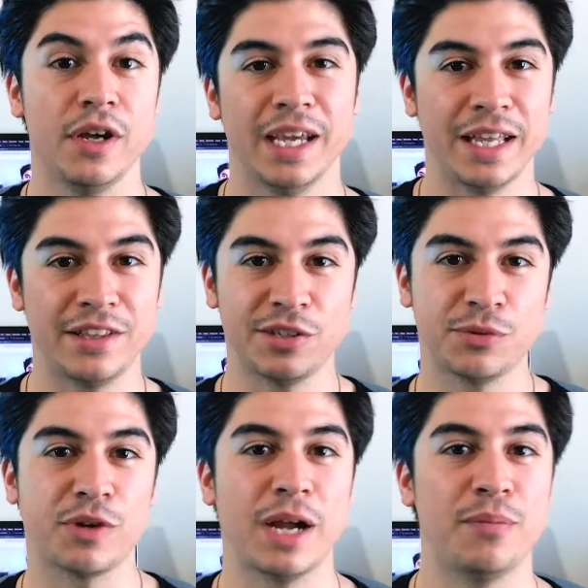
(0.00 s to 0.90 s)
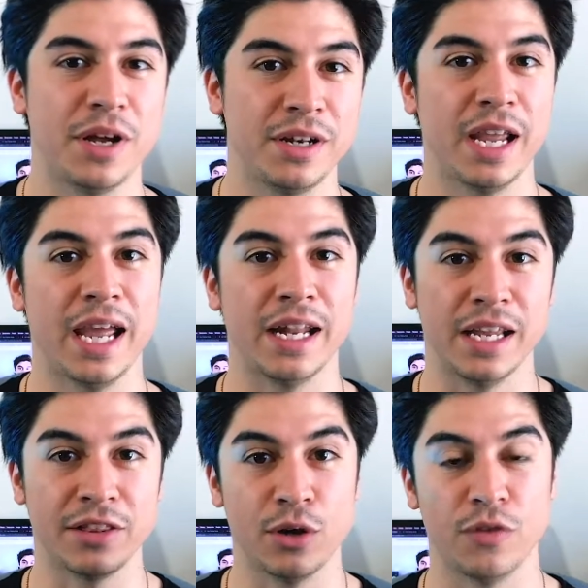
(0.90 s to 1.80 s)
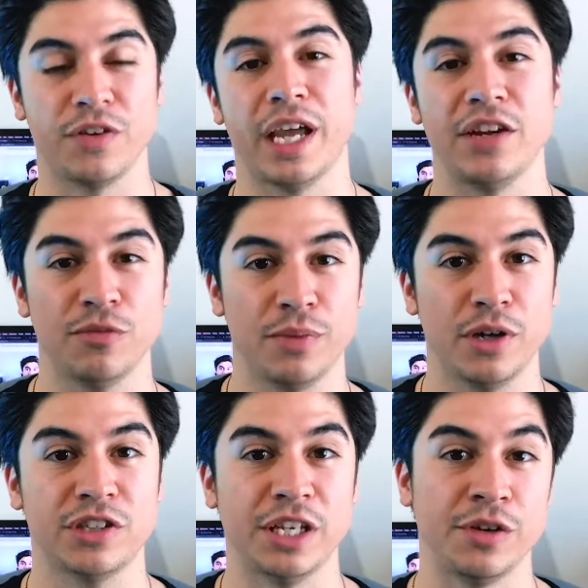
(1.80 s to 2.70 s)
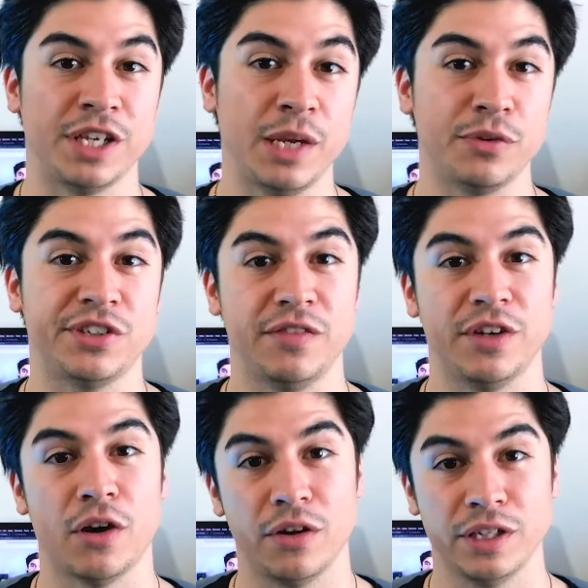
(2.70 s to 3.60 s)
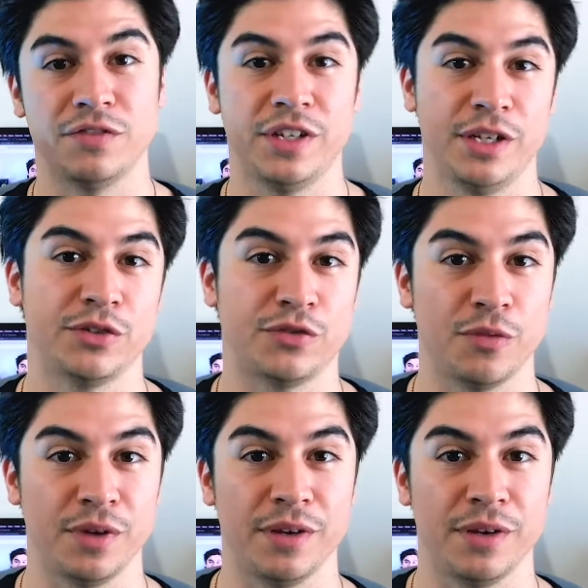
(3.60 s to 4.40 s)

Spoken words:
hit the subscribe button, and hit the notification bell so that you can keep receiving all these videos from me.